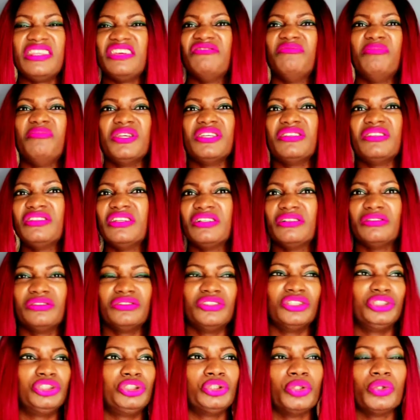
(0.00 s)
they've been
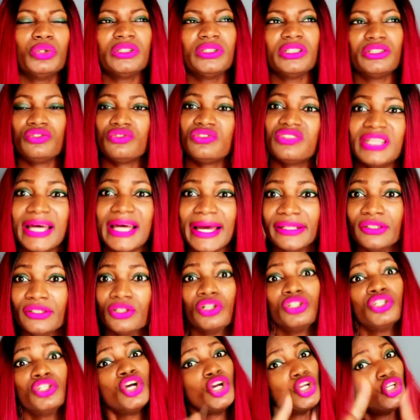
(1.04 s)
the shoulder to stand
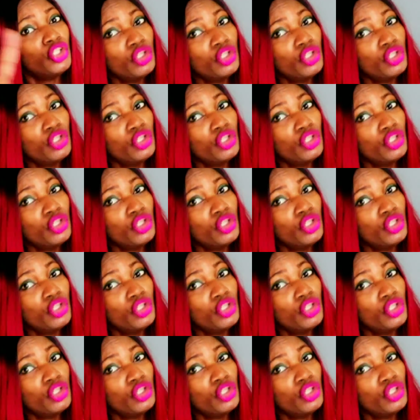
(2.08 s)
on.